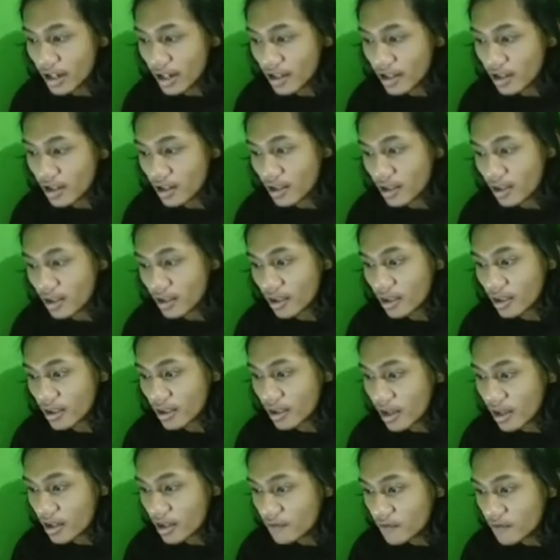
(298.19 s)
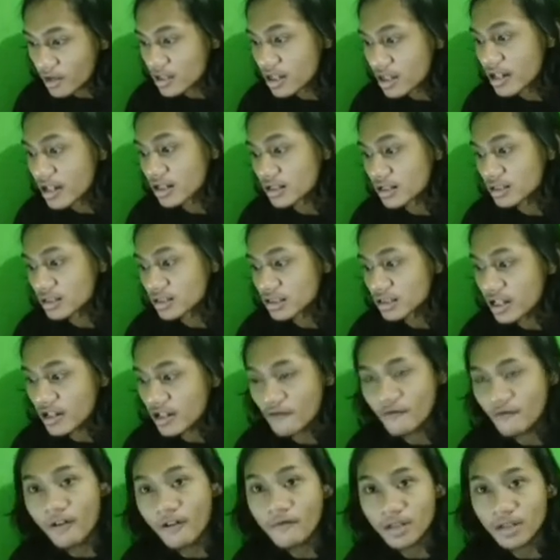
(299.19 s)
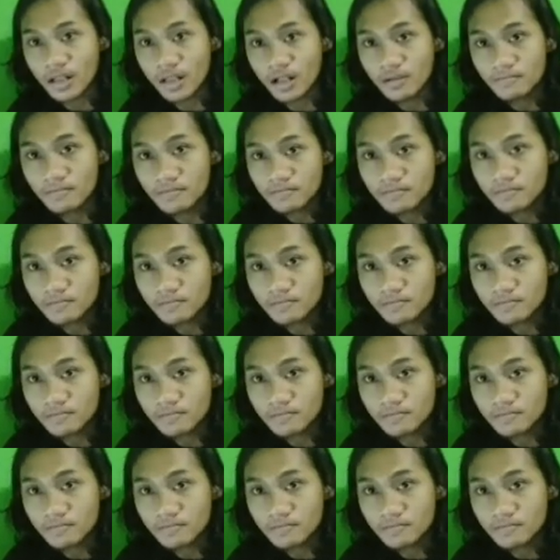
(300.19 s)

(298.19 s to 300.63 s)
angels sat with their leg woven up.